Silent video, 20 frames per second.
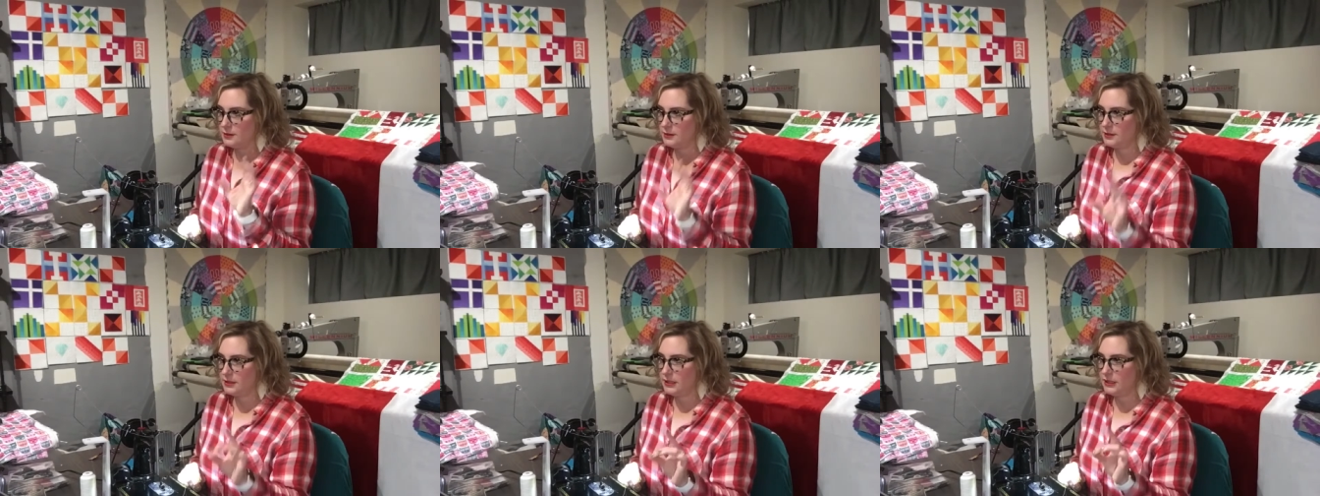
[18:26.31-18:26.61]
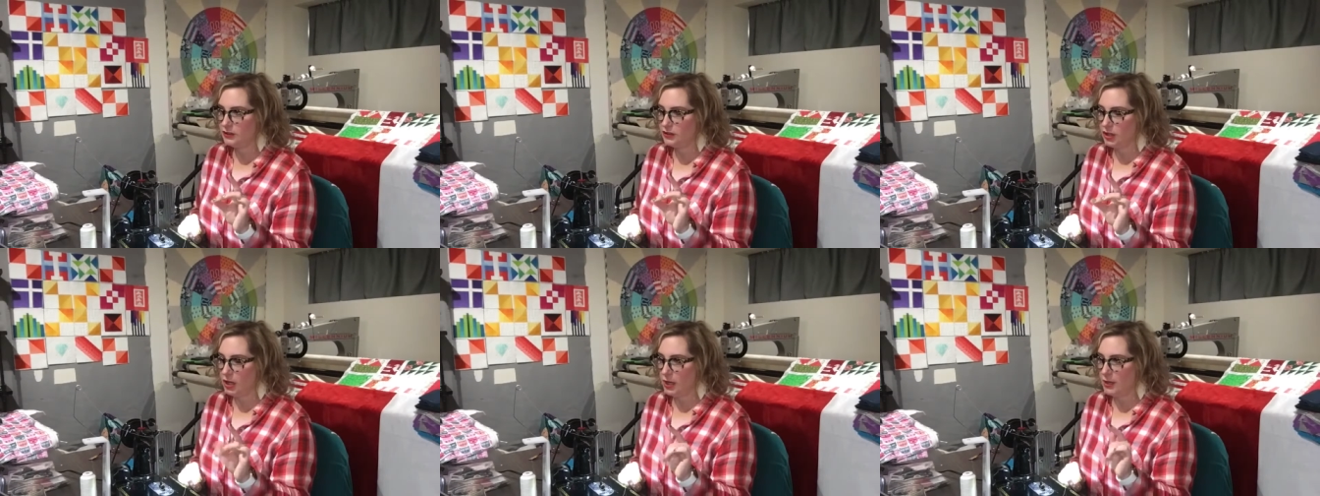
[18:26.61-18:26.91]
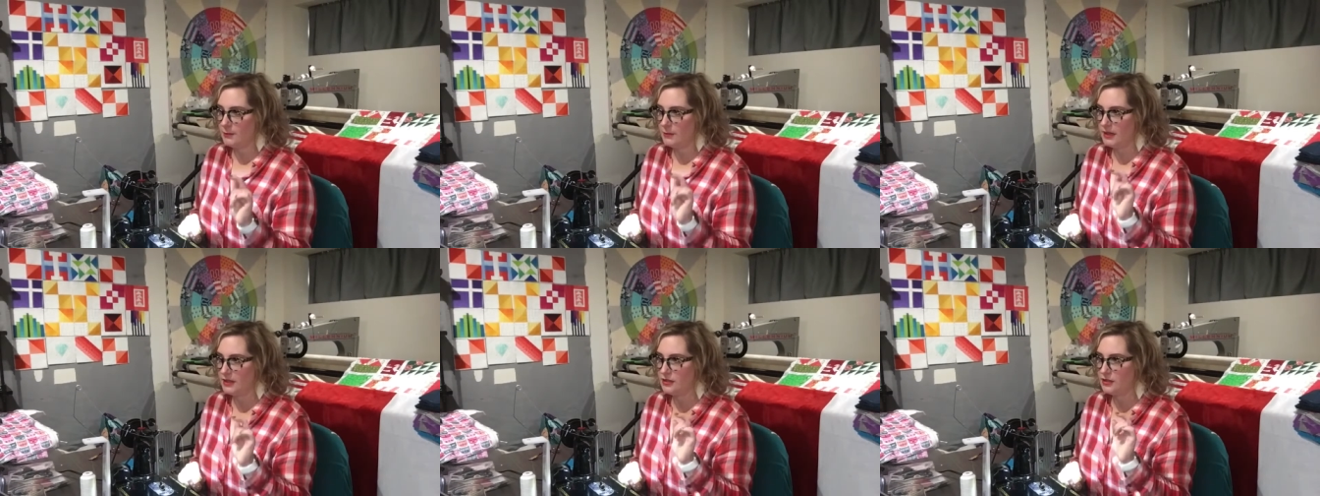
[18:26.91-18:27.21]

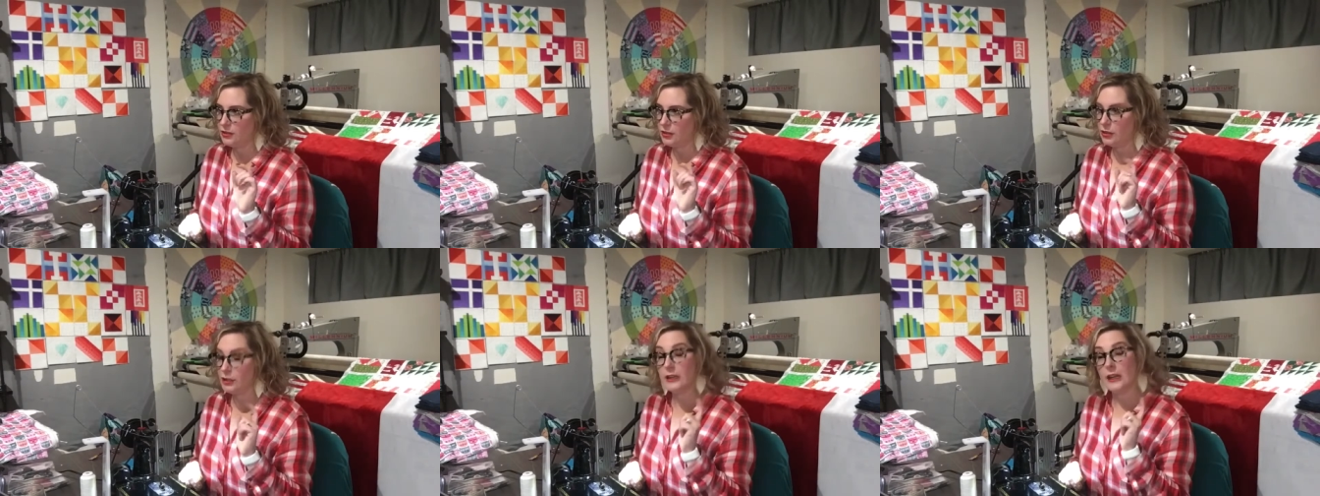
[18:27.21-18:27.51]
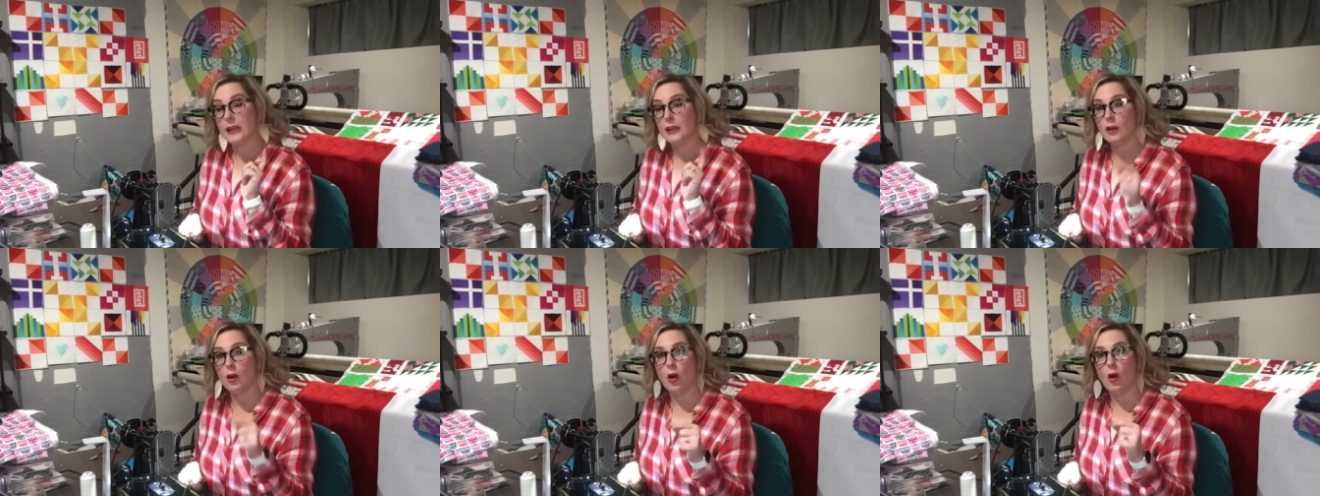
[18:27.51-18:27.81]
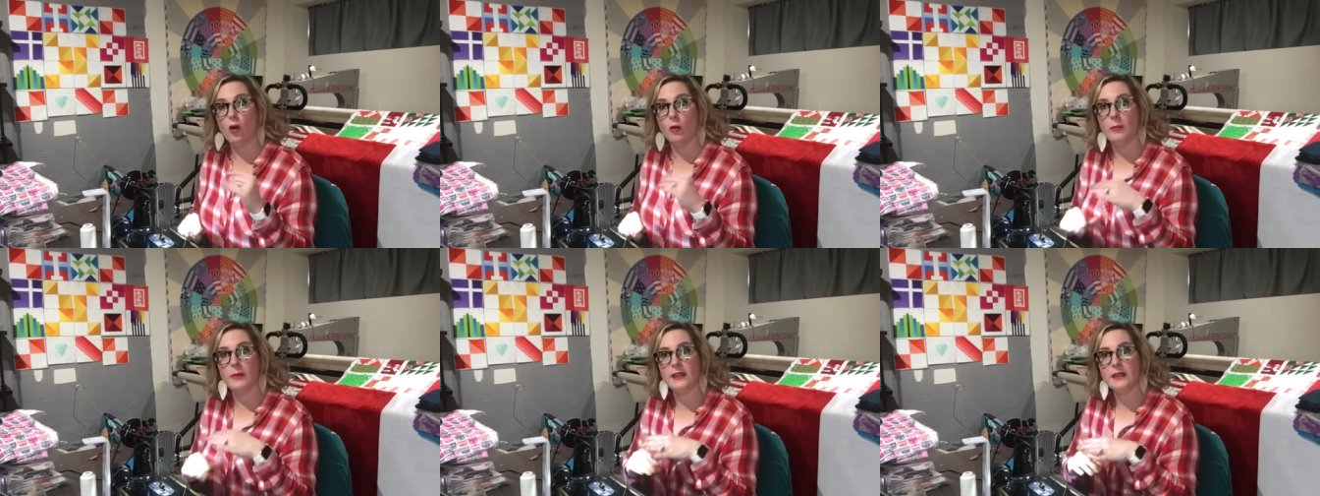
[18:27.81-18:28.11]
Dijon mustard, and
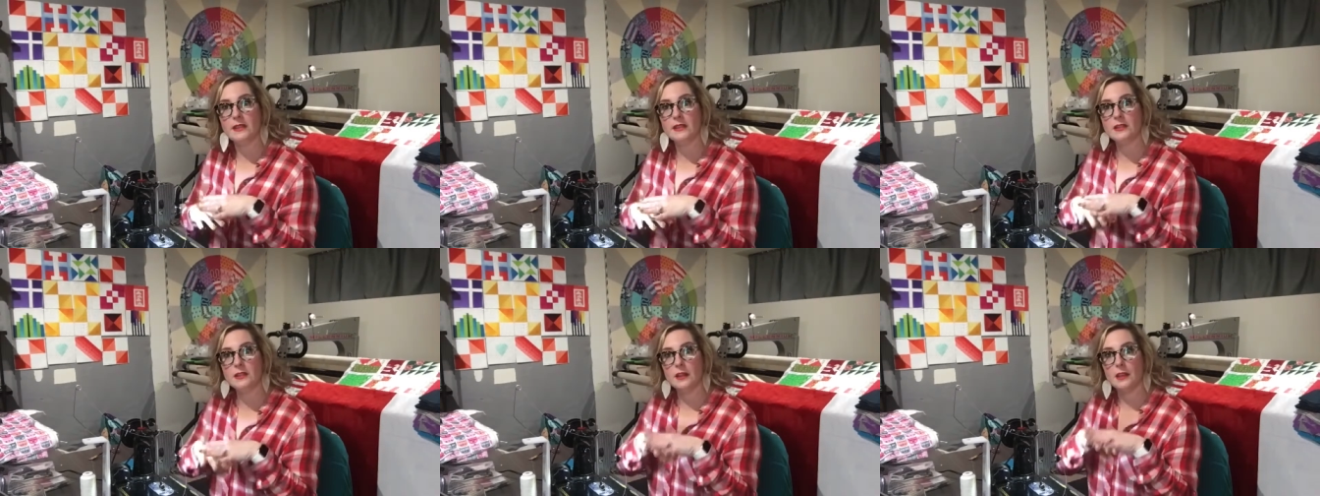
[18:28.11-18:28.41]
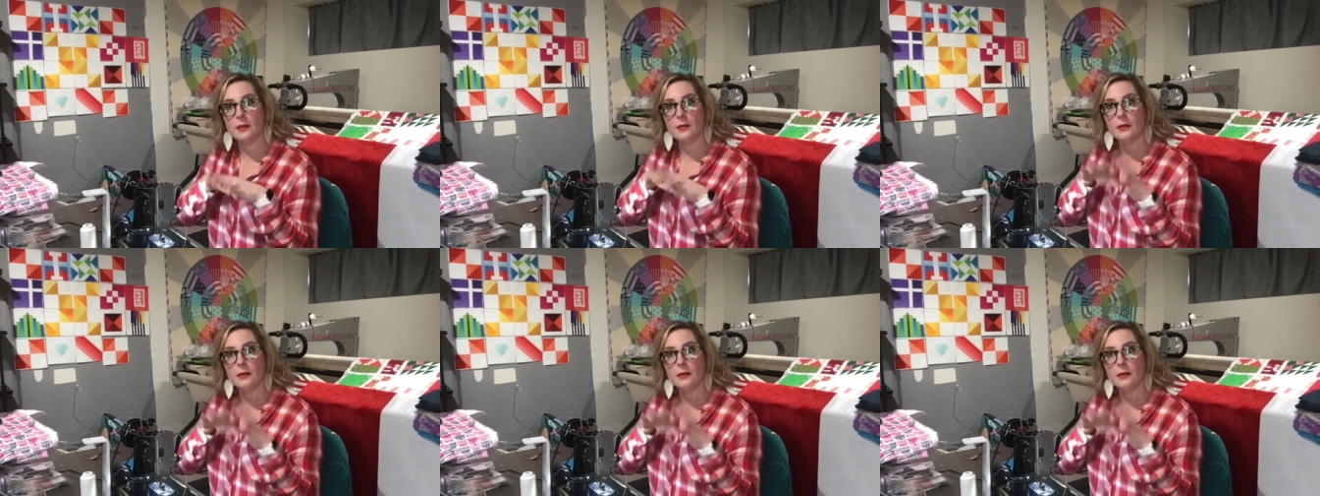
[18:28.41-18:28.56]
almond